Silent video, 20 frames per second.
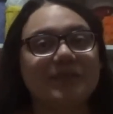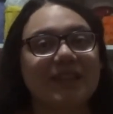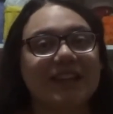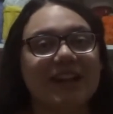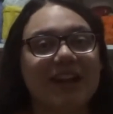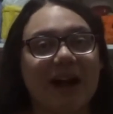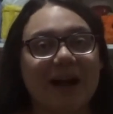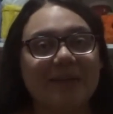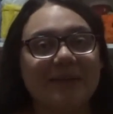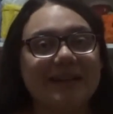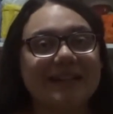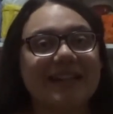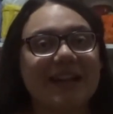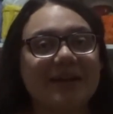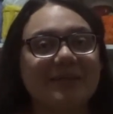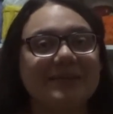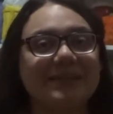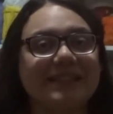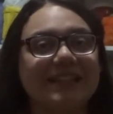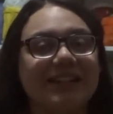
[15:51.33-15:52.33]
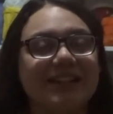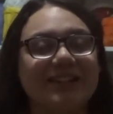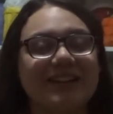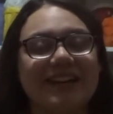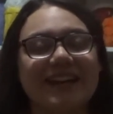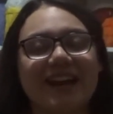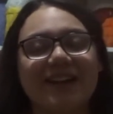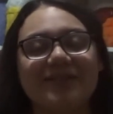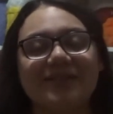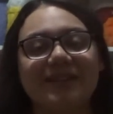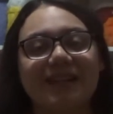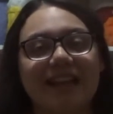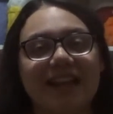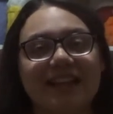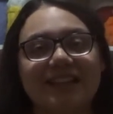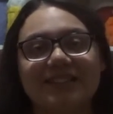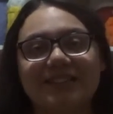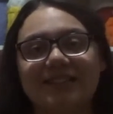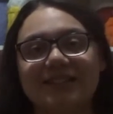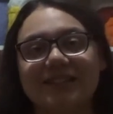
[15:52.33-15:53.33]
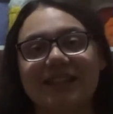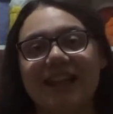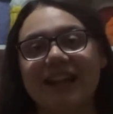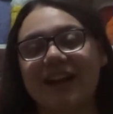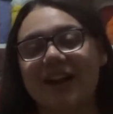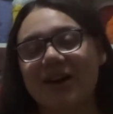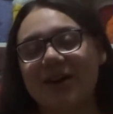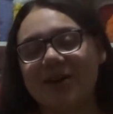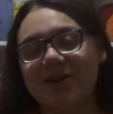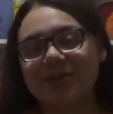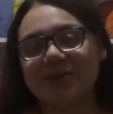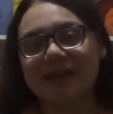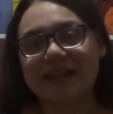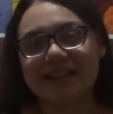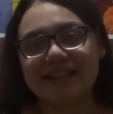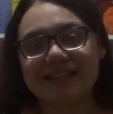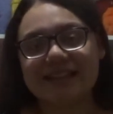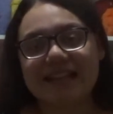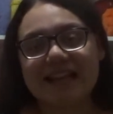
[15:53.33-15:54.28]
Comment down below and I will answer like always.